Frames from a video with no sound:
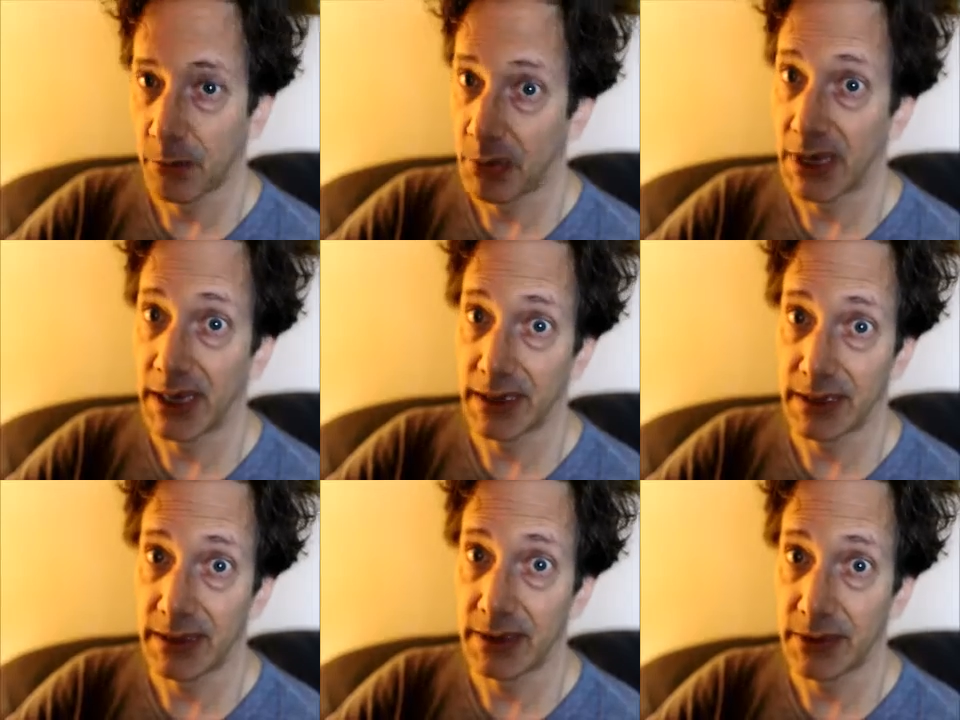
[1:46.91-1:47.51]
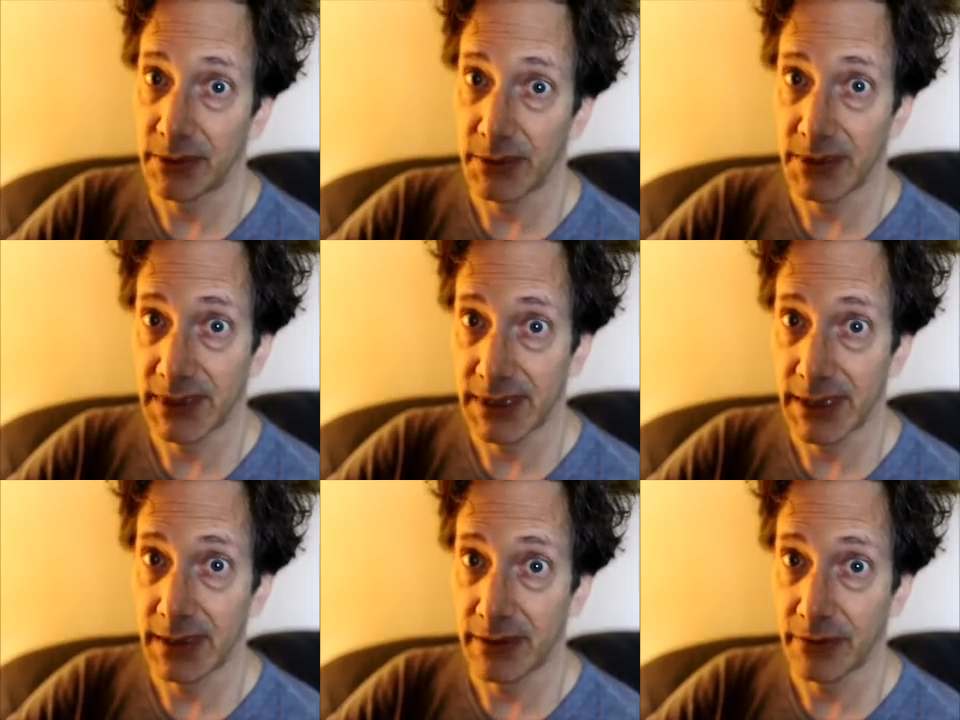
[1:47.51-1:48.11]
back into a
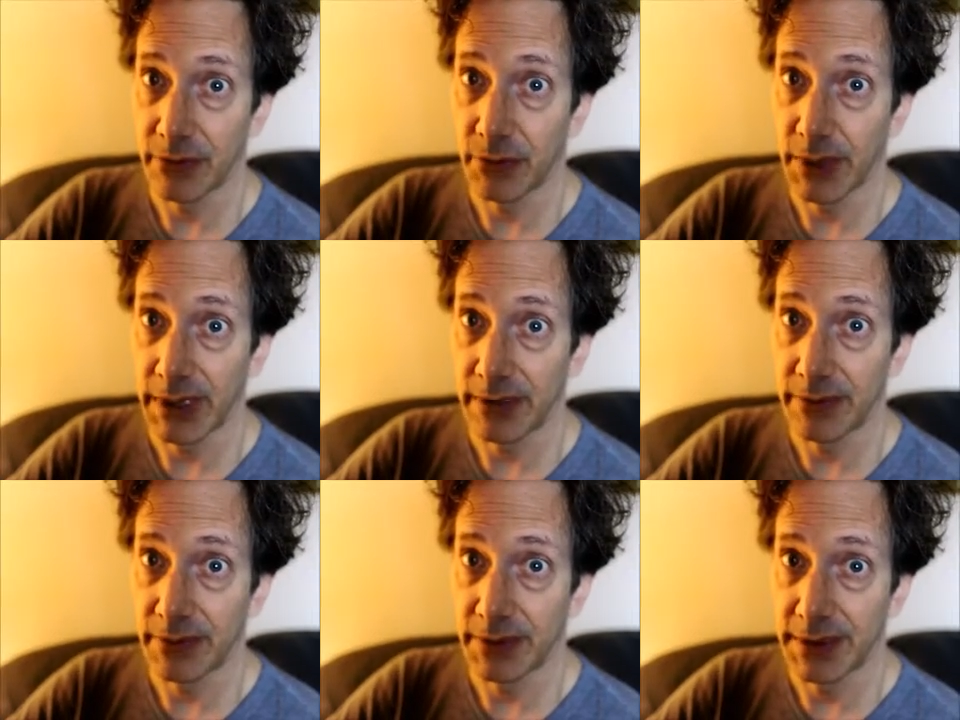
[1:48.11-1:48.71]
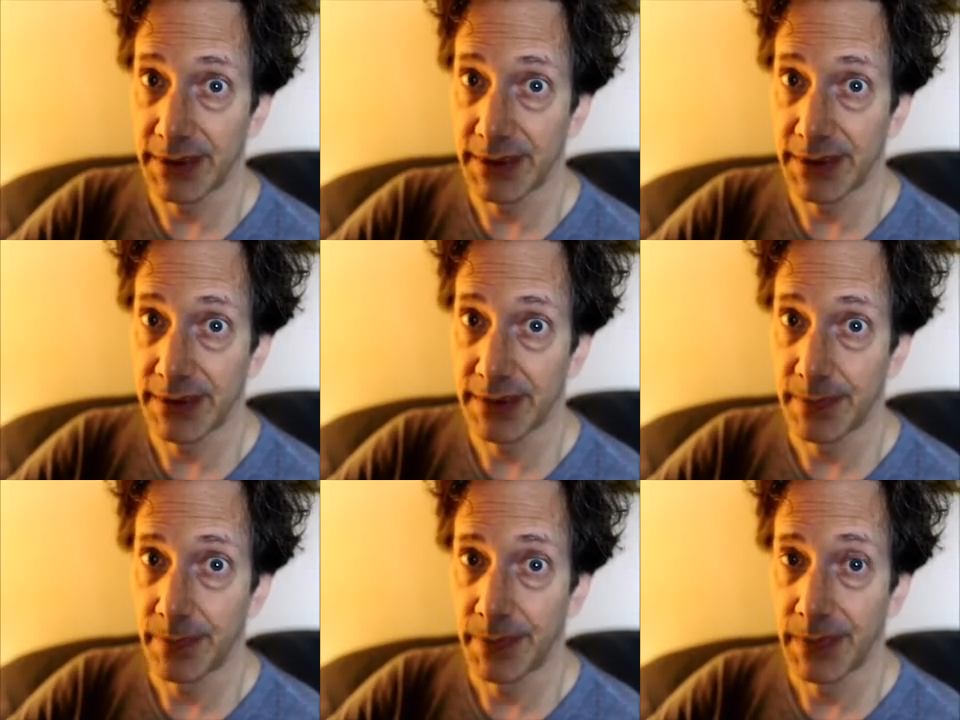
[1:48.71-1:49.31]
state of
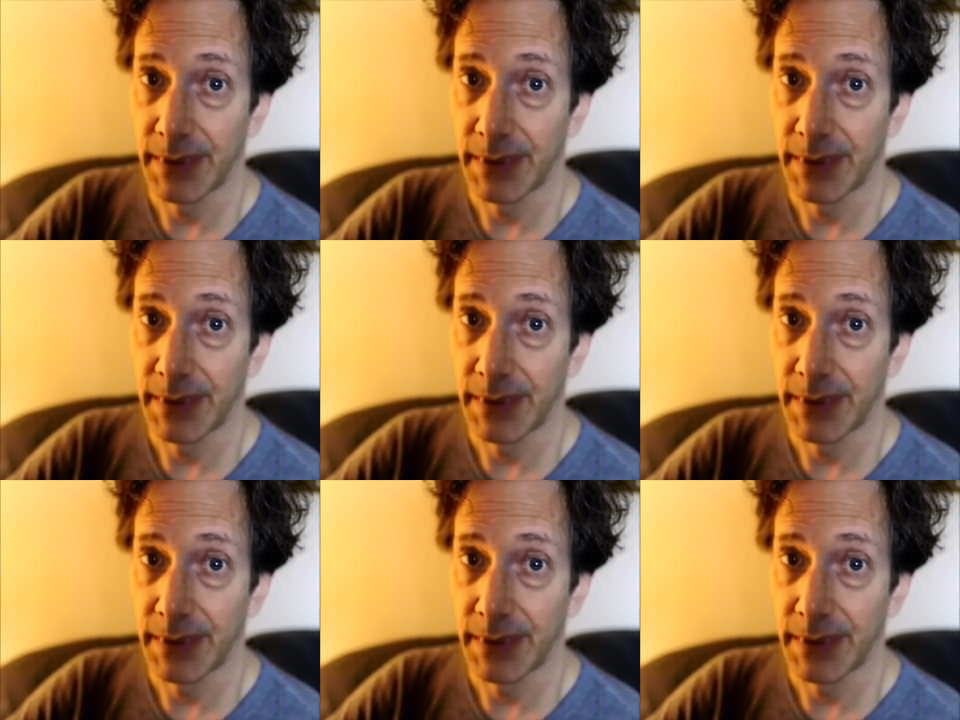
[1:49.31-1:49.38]
wakefulness.